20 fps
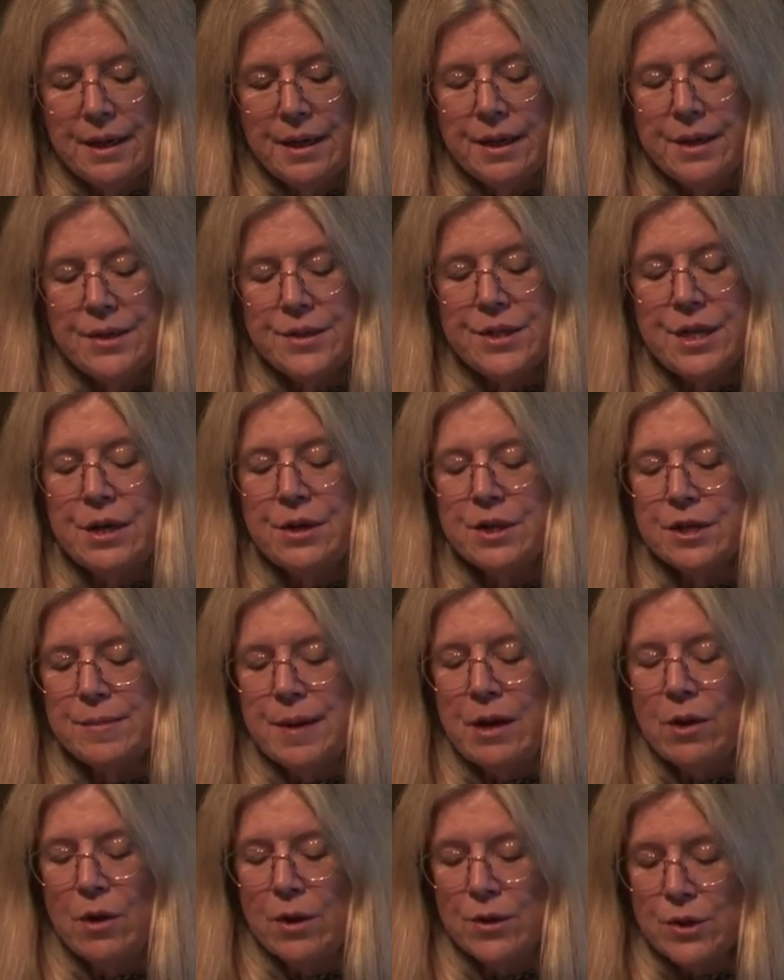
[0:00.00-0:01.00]
Singers may
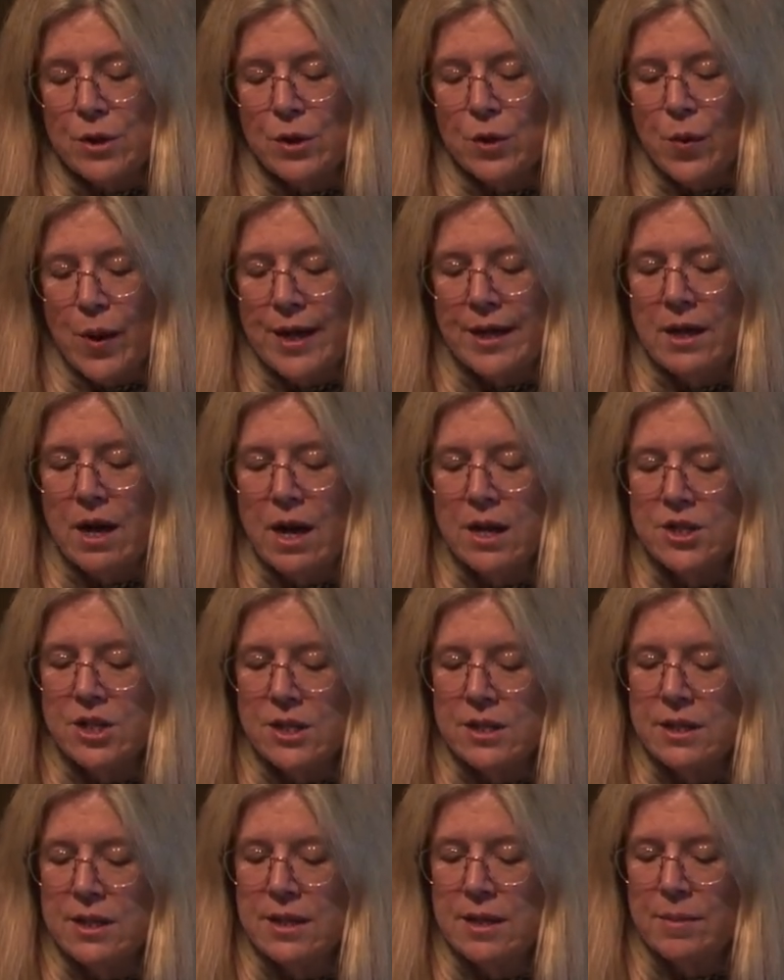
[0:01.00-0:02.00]
also quite
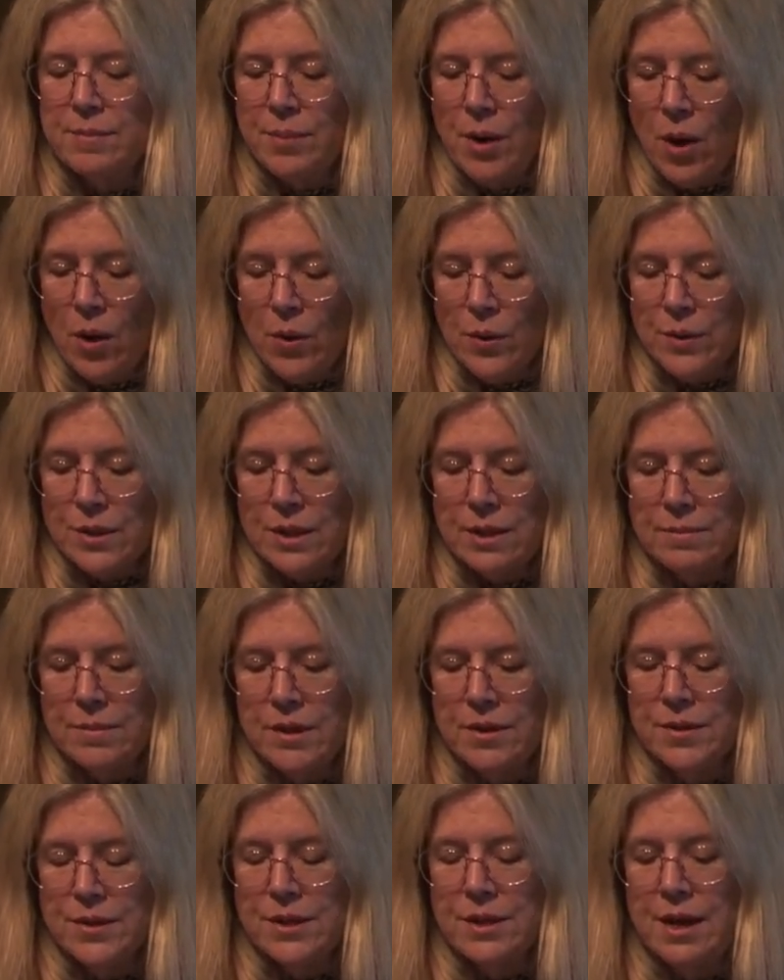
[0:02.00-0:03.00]
consciously compose in
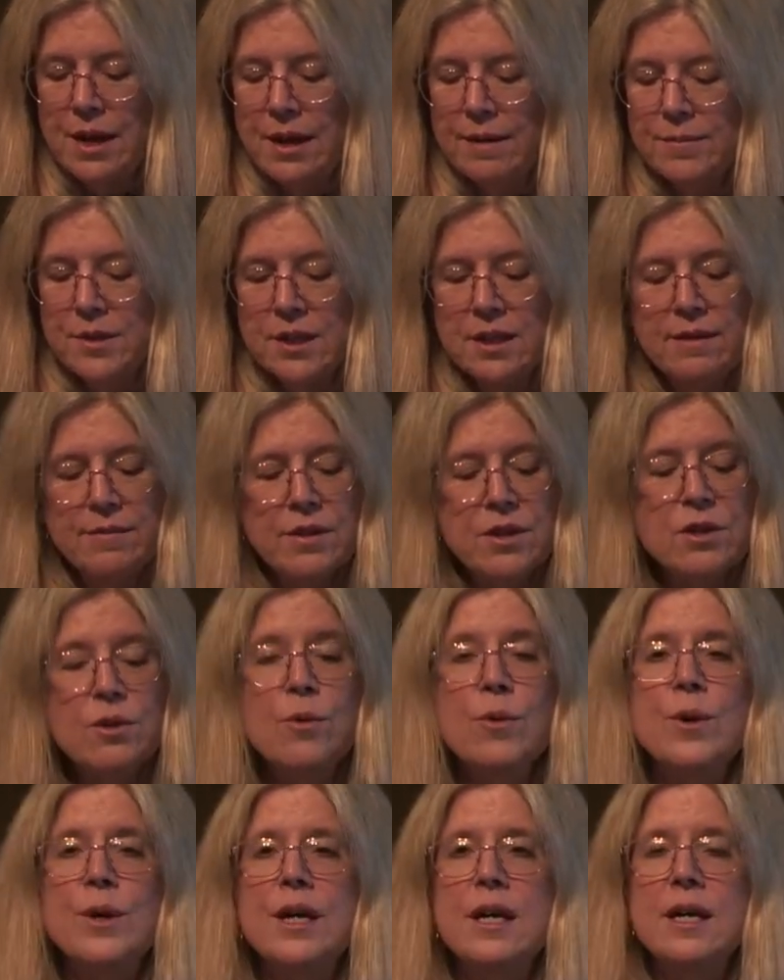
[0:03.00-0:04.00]
Mira's name to give
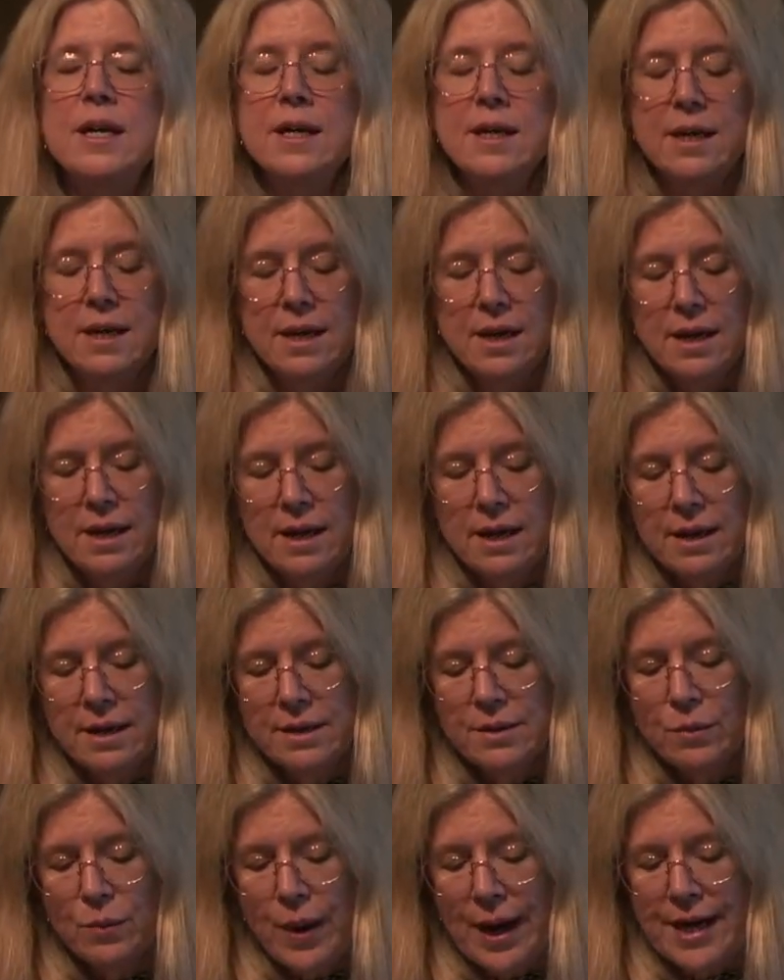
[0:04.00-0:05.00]
authority,
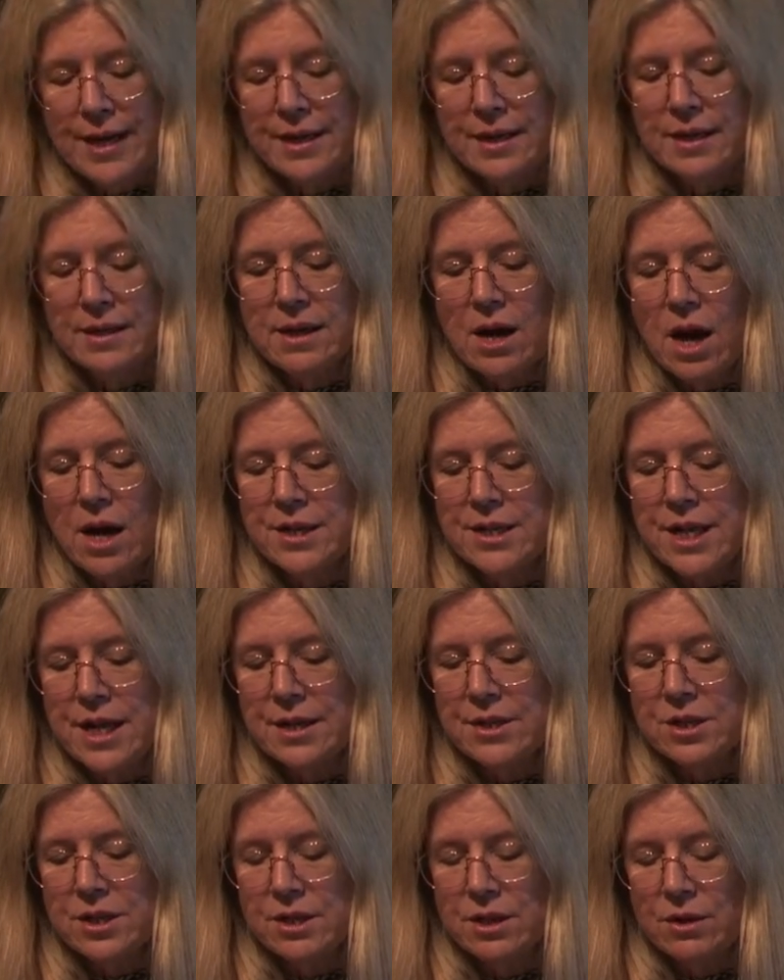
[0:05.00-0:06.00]
weight, and
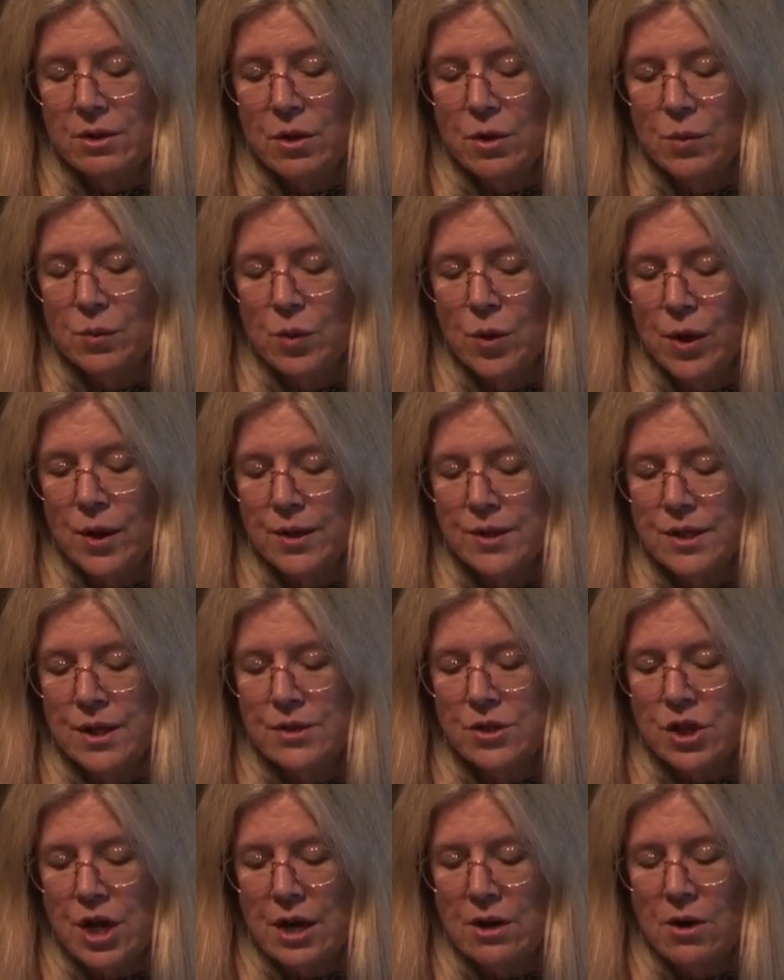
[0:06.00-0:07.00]
context to their own works, as
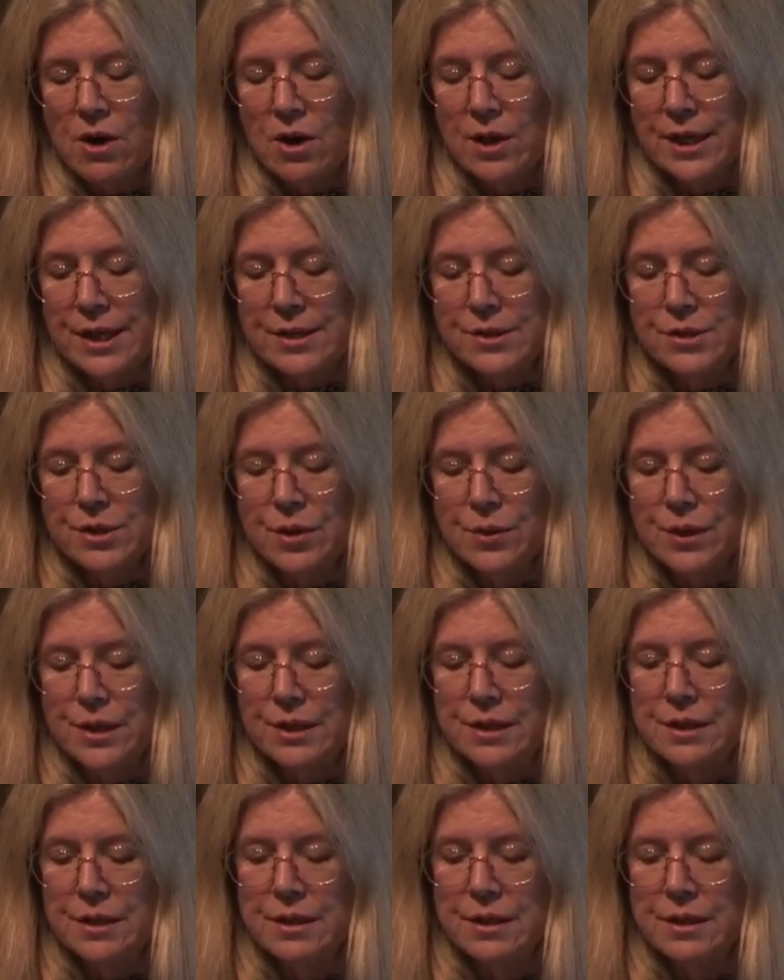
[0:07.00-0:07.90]
Jack Hawley has noted.